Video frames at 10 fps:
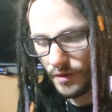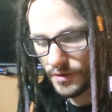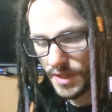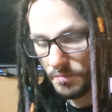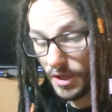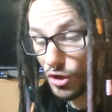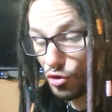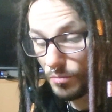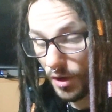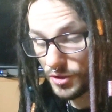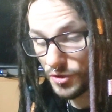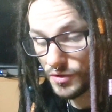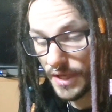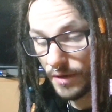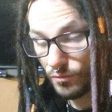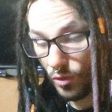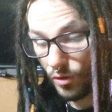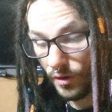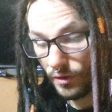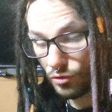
There's a big goo monster saying roar.